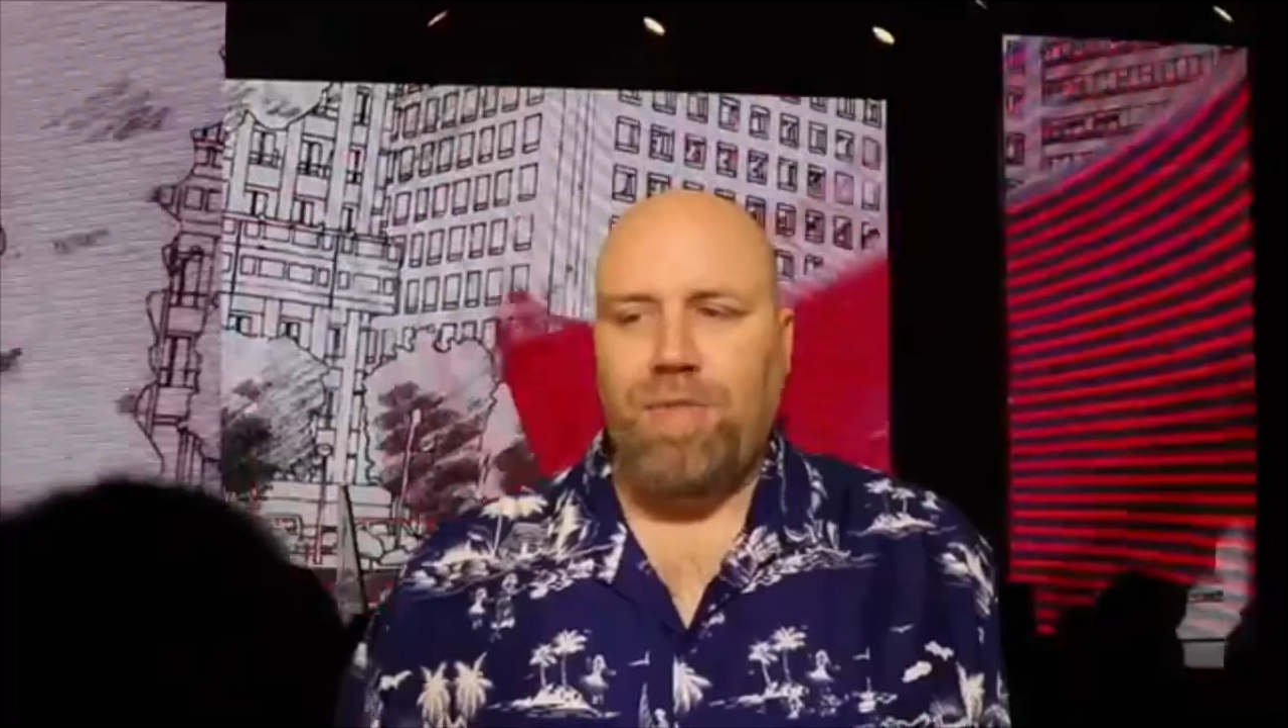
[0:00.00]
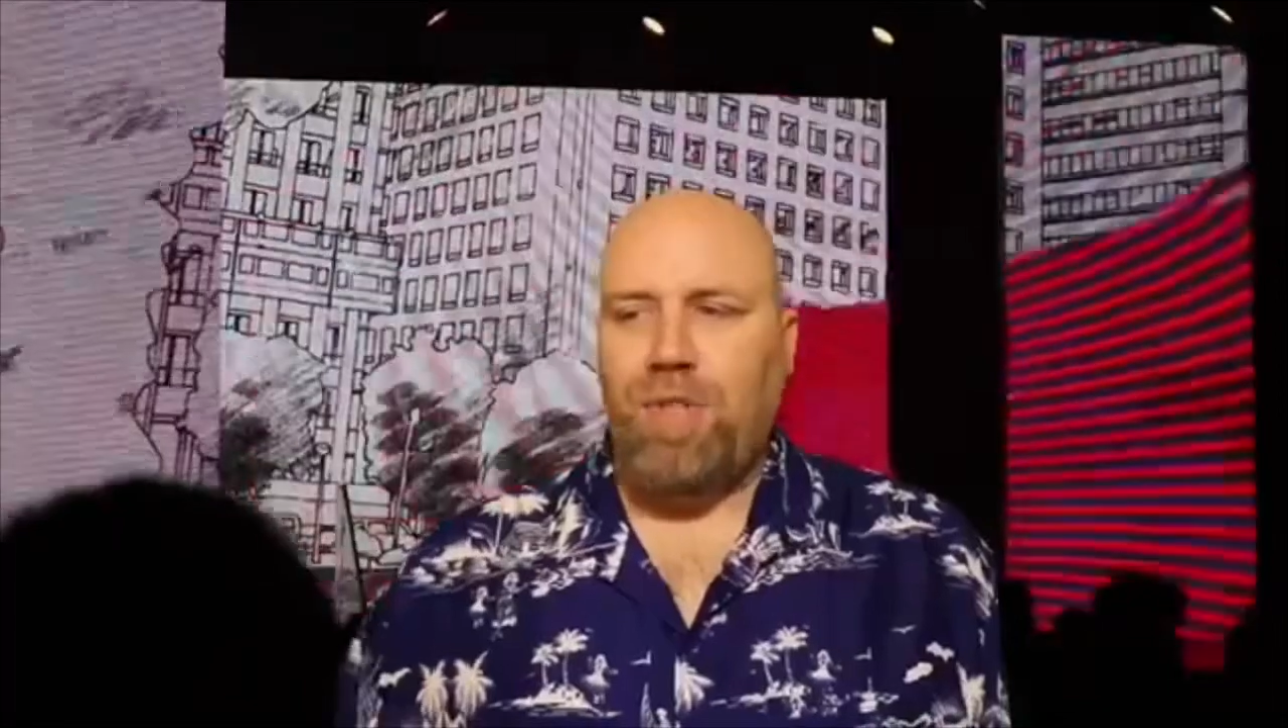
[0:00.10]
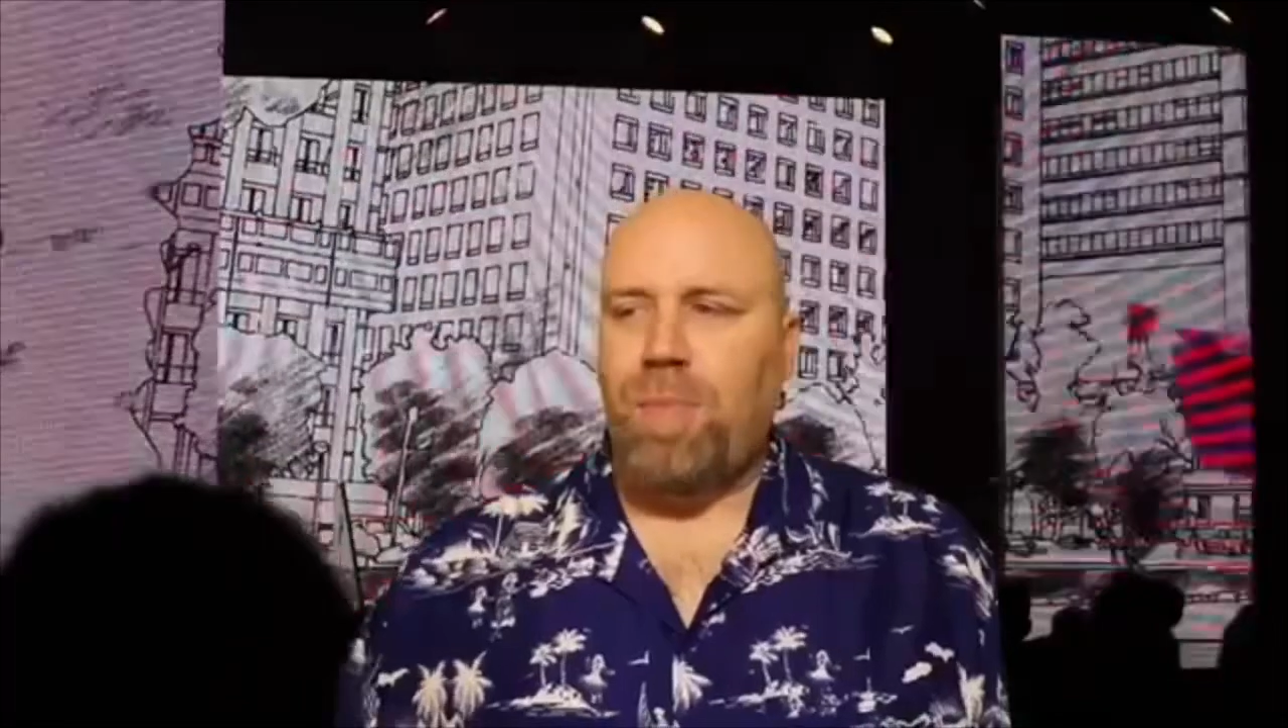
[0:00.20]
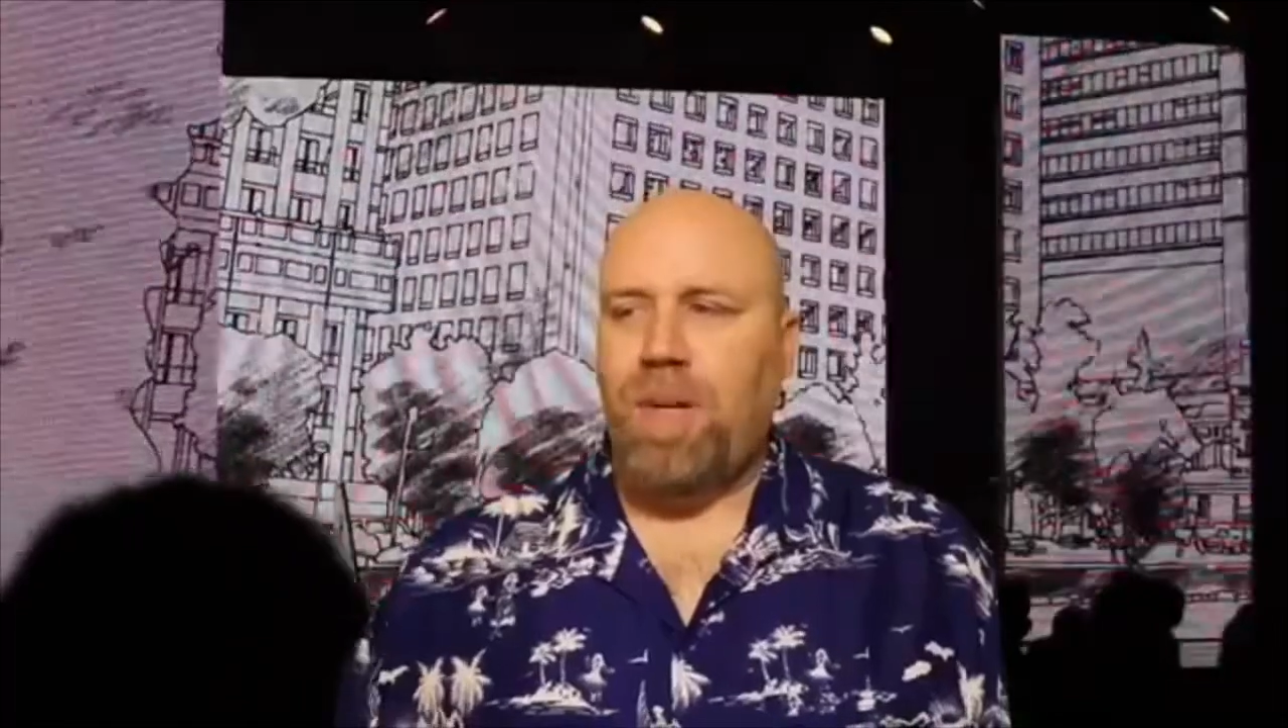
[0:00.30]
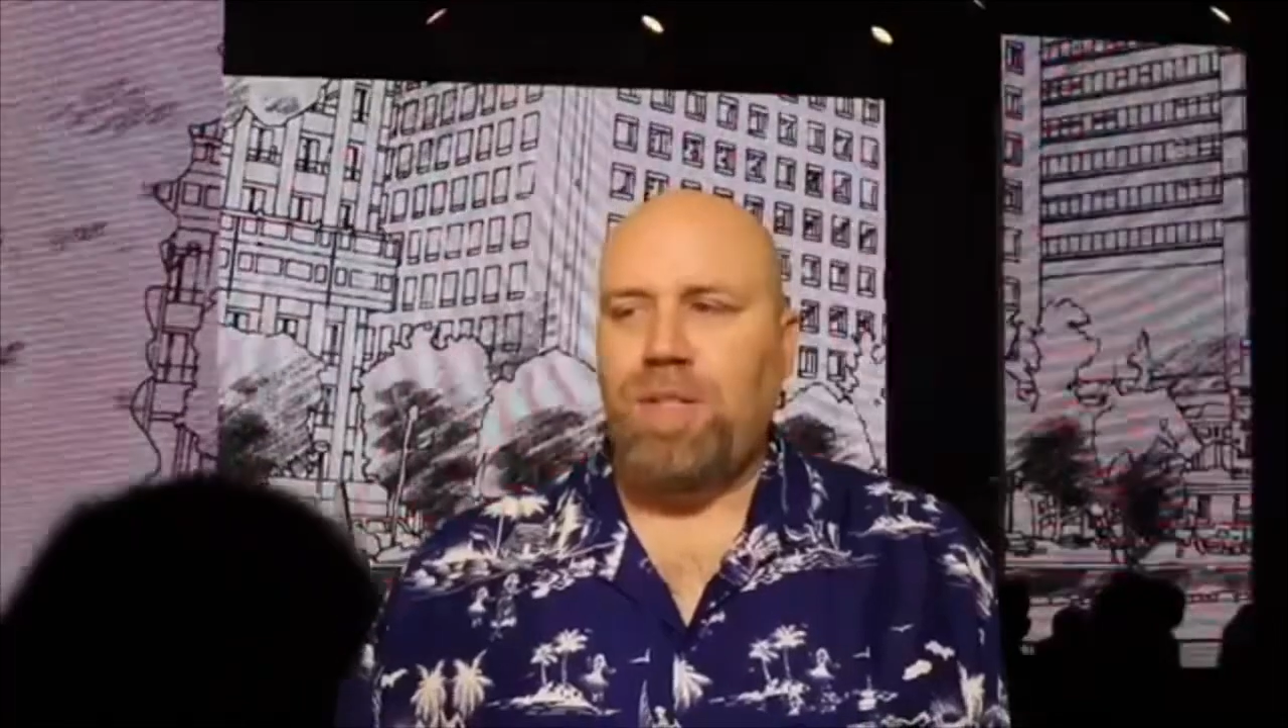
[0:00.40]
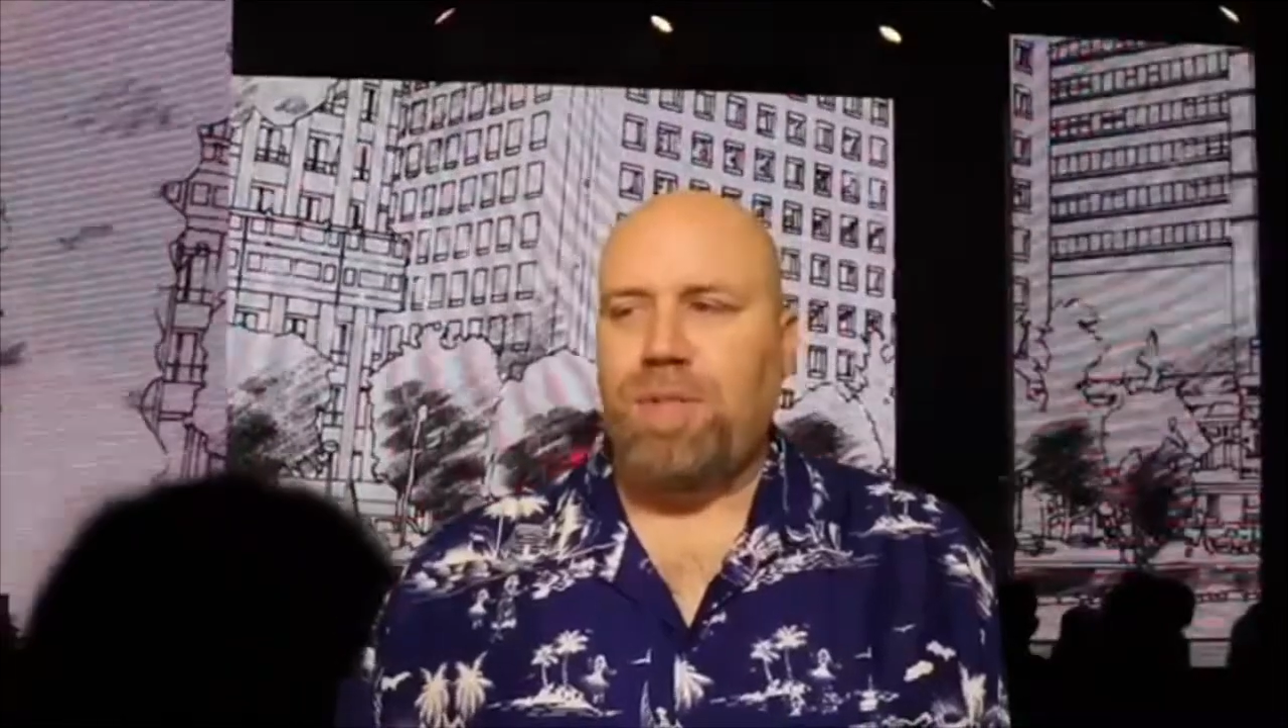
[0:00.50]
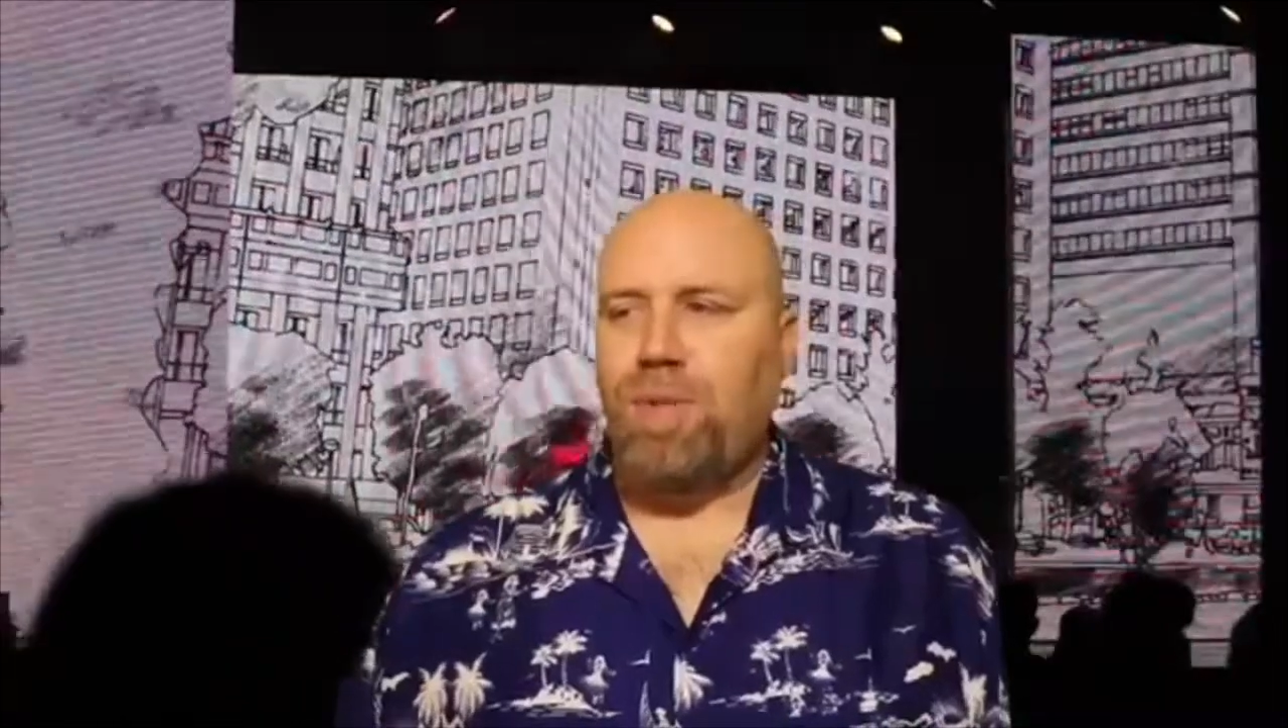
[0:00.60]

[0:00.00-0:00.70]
too much